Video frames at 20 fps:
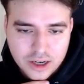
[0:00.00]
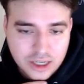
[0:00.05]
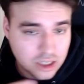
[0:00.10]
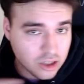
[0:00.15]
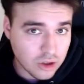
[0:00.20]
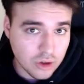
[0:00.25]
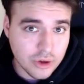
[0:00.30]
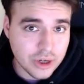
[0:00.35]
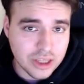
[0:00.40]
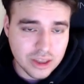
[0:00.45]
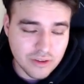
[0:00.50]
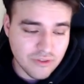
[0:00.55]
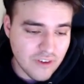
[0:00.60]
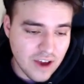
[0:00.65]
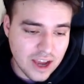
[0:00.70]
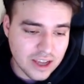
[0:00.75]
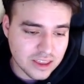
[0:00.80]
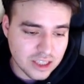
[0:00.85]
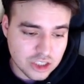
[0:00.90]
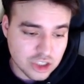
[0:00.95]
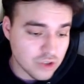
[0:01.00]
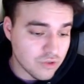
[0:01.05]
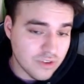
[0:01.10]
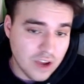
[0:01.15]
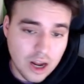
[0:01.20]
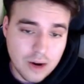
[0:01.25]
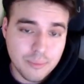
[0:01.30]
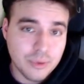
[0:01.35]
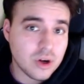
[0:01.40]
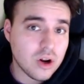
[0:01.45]
including the fact that you've
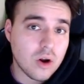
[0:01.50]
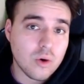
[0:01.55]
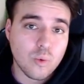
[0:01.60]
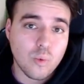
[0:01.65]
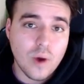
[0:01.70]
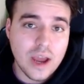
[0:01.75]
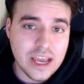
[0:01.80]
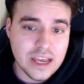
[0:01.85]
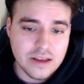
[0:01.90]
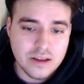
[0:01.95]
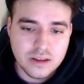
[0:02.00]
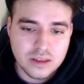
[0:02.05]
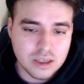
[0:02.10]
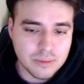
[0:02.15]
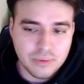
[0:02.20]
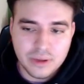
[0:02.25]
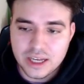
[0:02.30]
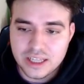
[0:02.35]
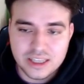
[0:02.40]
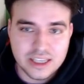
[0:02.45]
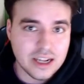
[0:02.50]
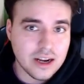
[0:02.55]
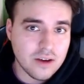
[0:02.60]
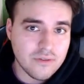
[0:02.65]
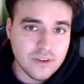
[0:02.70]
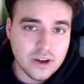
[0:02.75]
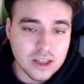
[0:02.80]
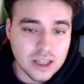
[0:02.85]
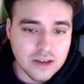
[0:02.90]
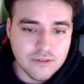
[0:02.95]
got to put on weight to play at the
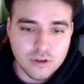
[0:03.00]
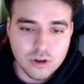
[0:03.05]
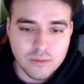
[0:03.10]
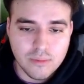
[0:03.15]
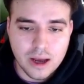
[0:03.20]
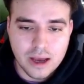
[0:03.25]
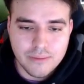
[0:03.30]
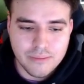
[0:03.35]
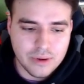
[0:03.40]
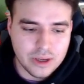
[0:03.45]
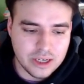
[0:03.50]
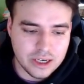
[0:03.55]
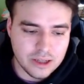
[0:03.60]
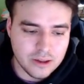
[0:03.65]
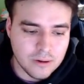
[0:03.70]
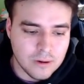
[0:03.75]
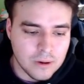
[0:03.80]
NFL level, in my opinion.